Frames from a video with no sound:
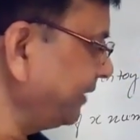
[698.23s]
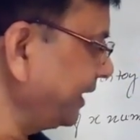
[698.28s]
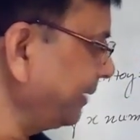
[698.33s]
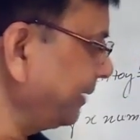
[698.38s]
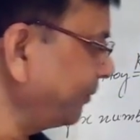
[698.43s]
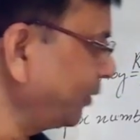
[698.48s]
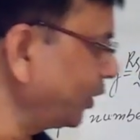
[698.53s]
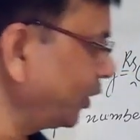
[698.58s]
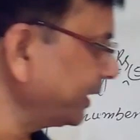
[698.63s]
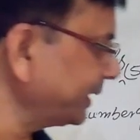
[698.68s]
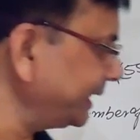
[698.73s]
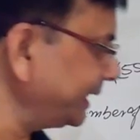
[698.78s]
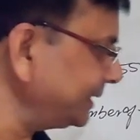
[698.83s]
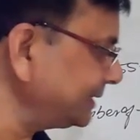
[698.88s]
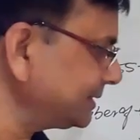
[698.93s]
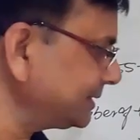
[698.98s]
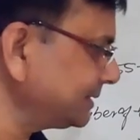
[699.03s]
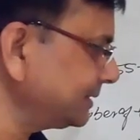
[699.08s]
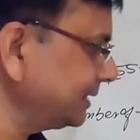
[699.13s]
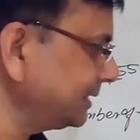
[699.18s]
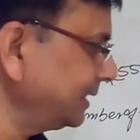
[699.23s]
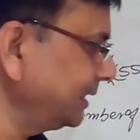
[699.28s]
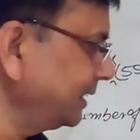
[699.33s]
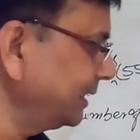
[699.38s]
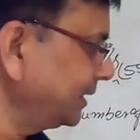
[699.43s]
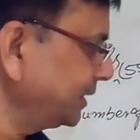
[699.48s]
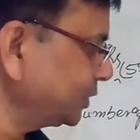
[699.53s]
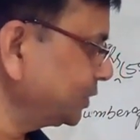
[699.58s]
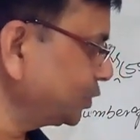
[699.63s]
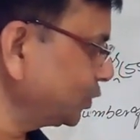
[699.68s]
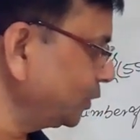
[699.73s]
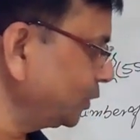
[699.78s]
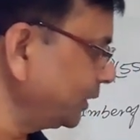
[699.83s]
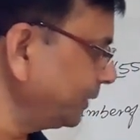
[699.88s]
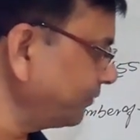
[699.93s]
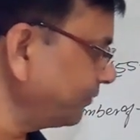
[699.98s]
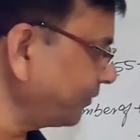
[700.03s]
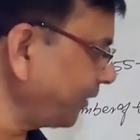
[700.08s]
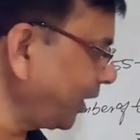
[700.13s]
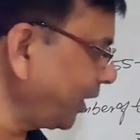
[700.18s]
We have got this.
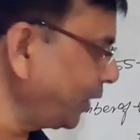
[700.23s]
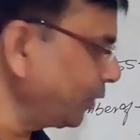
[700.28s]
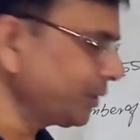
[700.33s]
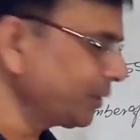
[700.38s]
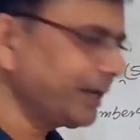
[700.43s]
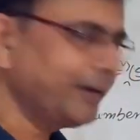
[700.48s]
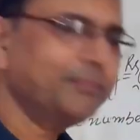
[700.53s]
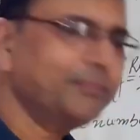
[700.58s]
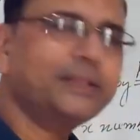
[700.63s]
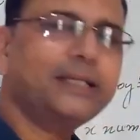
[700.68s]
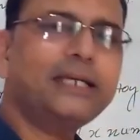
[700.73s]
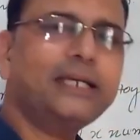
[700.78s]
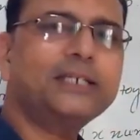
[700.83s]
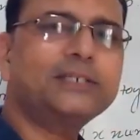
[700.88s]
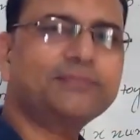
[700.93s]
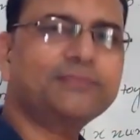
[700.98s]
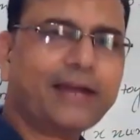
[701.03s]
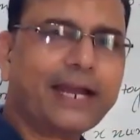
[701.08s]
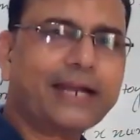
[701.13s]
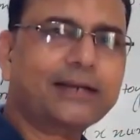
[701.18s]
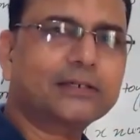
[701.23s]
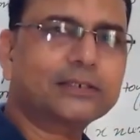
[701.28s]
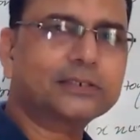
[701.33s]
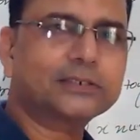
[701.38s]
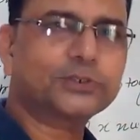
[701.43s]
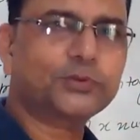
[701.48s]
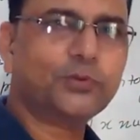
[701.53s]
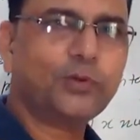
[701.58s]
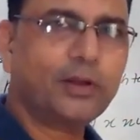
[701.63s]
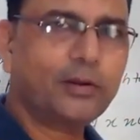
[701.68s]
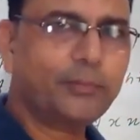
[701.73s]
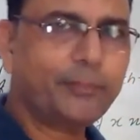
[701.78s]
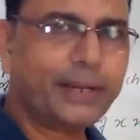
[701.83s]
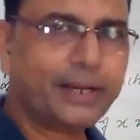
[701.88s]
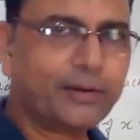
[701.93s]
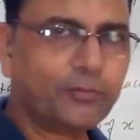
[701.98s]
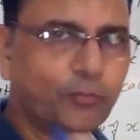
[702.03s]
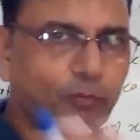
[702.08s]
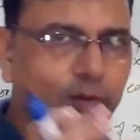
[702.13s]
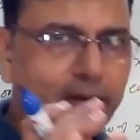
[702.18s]
So out of these factors we will
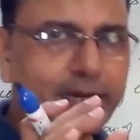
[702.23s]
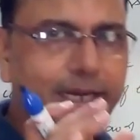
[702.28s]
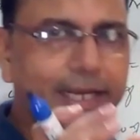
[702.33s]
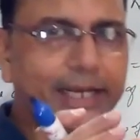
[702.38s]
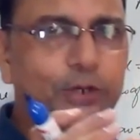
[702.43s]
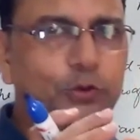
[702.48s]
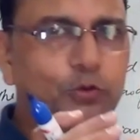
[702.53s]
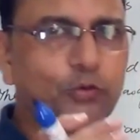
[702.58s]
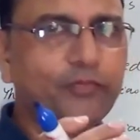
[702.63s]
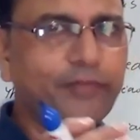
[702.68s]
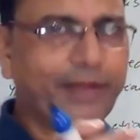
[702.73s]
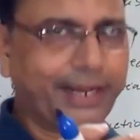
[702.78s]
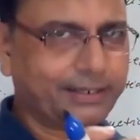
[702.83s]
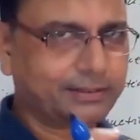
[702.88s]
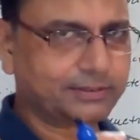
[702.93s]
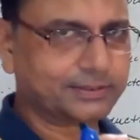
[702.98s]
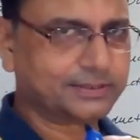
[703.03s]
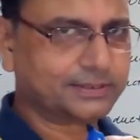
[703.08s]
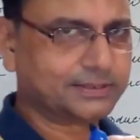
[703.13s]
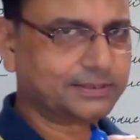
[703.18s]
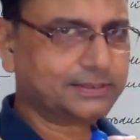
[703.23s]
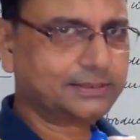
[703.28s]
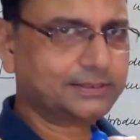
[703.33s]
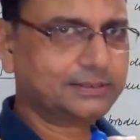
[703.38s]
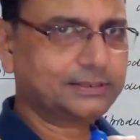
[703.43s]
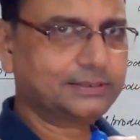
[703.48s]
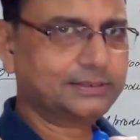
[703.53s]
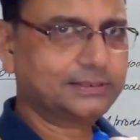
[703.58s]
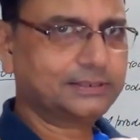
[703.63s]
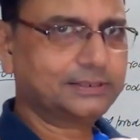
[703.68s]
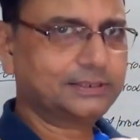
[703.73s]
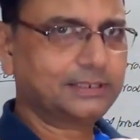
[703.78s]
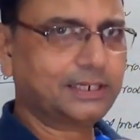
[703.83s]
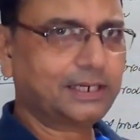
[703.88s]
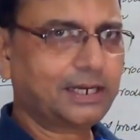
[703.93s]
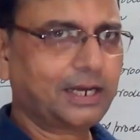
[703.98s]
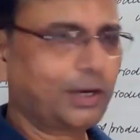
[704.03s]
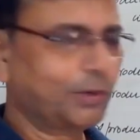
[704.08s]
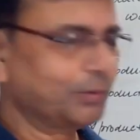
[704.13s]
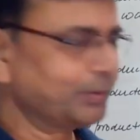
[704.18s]
take only two factors.
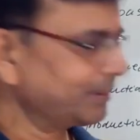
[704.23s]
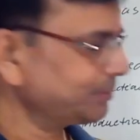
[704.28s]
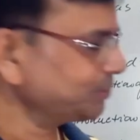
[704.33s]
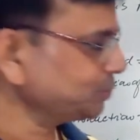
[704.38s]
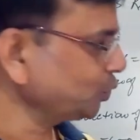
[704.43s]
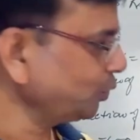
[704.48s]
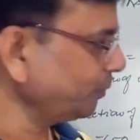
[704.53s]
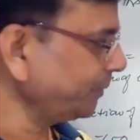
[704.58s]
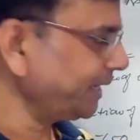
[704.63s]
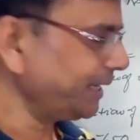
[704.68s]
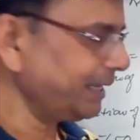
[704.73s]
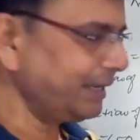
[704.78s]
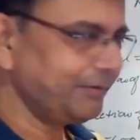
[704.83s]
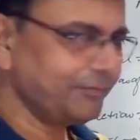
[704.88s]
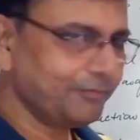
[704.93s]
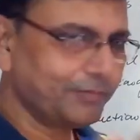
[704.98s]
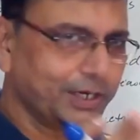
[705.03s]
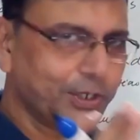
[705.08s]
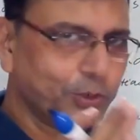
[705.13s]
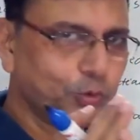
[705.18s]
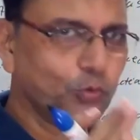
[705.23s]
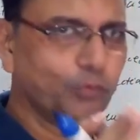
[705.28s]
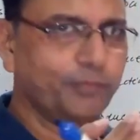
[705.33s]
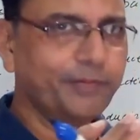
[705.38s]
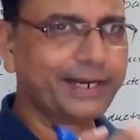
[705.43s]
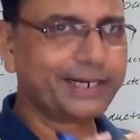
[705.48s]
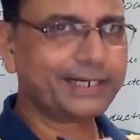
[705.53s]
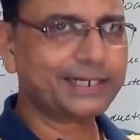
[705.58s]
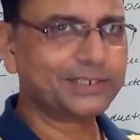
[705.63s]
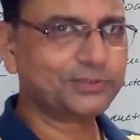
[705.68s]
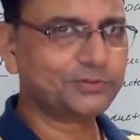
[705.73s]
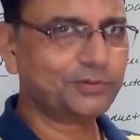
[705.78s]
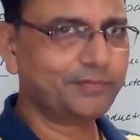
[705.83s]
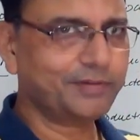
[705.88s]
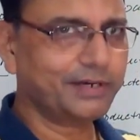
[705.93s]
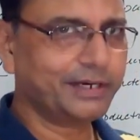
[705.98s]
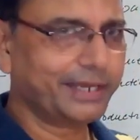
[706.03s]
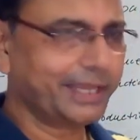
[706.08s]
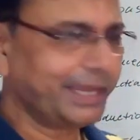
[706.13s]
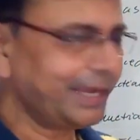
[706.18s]
Out of so many, only two factors we
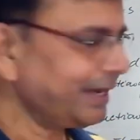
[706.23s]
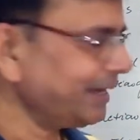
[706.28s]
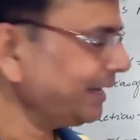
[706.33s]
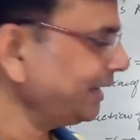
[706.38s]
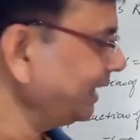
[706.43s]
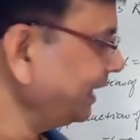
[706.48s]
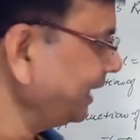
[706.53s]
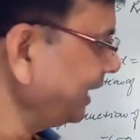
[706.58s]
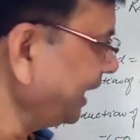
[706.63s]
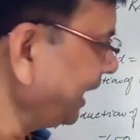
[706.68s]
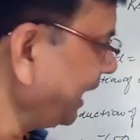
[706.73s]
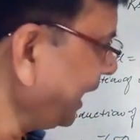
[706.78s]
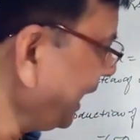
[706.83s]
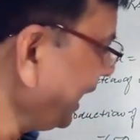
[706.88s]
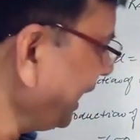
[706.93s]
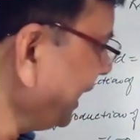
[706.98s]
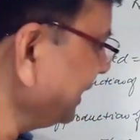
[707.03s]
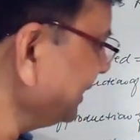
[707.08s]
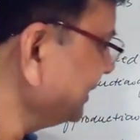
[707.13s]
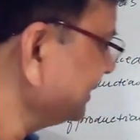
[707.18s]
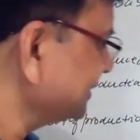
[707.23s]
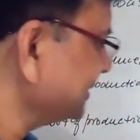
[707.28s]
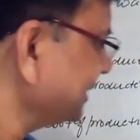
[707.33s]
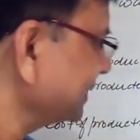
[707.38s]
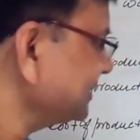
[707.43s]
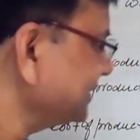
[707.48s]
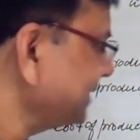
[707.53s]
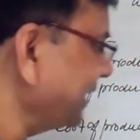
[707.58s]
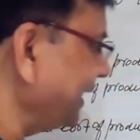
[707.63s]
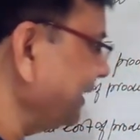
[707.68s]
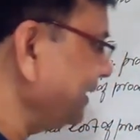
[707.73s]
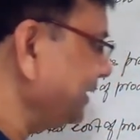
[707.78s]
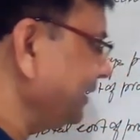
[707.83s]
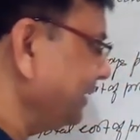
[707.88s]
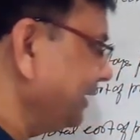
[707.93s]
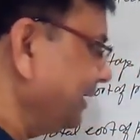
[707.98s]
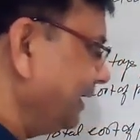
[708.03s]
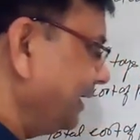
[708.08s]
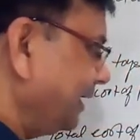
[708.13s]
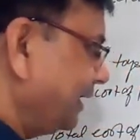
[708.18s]
will take, and such that
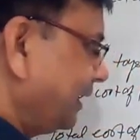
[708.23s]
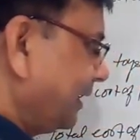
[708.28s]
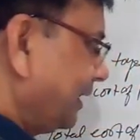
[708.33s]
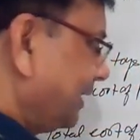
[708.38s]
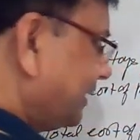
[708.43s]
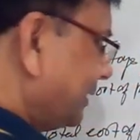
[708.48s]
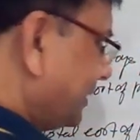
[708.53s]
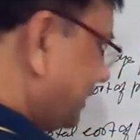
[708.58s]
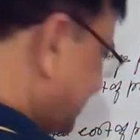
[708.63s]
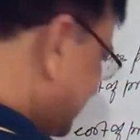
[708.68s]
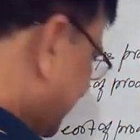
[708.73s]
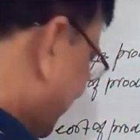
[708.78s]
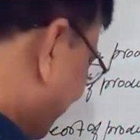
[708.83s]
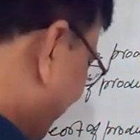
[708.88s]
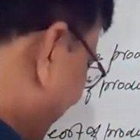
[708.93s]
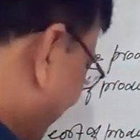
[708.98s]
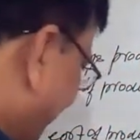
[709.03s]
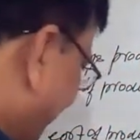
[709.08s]
sum